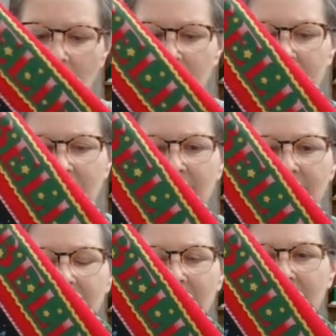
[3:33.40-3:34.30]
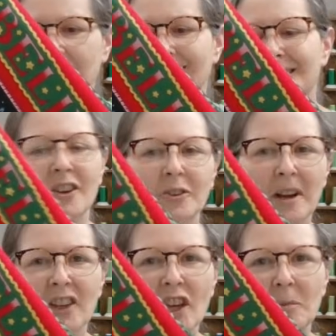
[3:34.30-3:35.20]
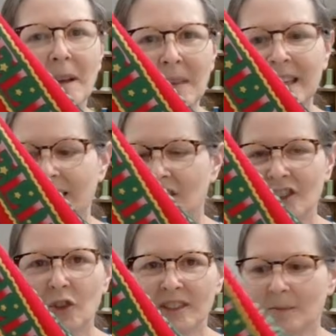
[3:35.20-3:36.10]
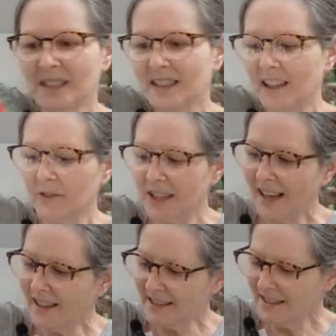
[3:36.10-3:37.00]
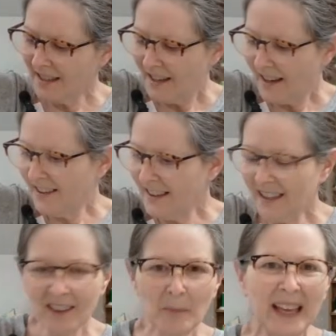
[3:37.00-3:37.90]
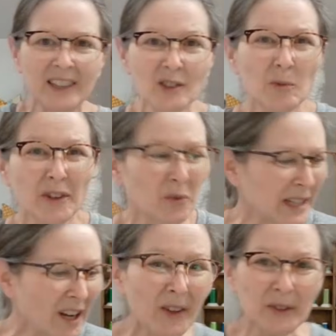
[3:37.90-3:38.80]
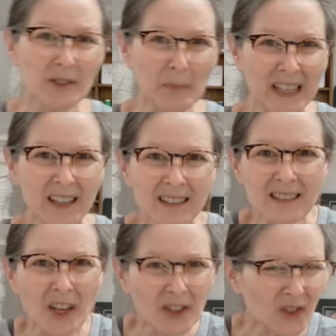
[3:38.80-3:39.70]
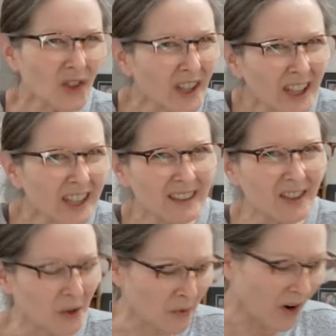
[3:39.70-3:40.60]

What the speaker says: on this. And so I thought it might make a good Christmas gift. And I think the panels were $3 a piece, so it couldn't go